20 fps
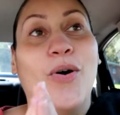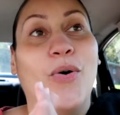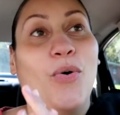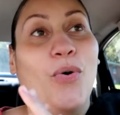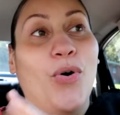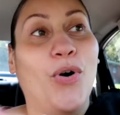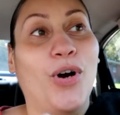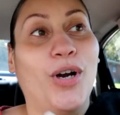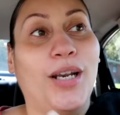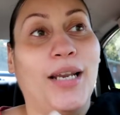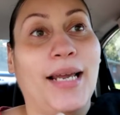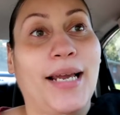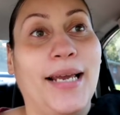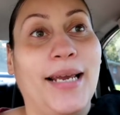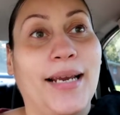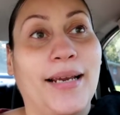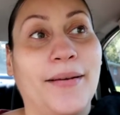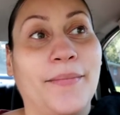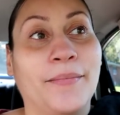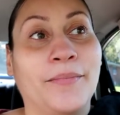or
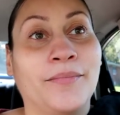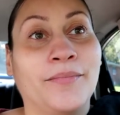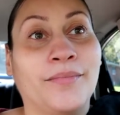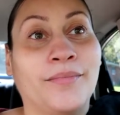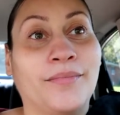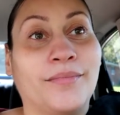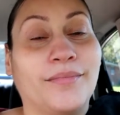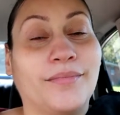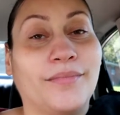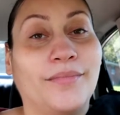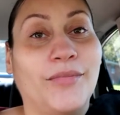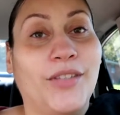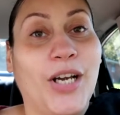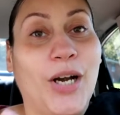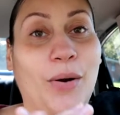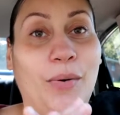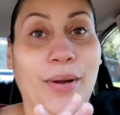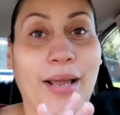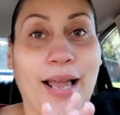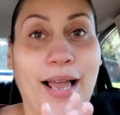like
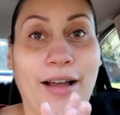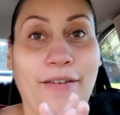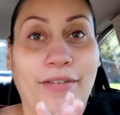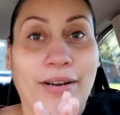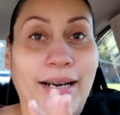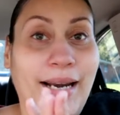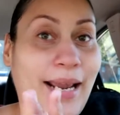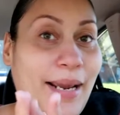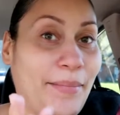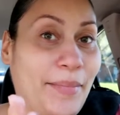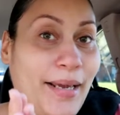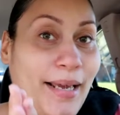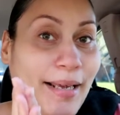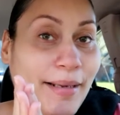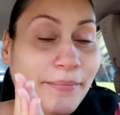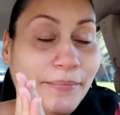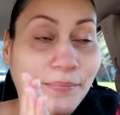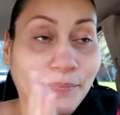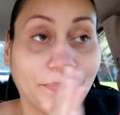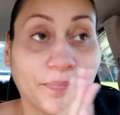don't have a name
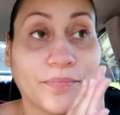yet?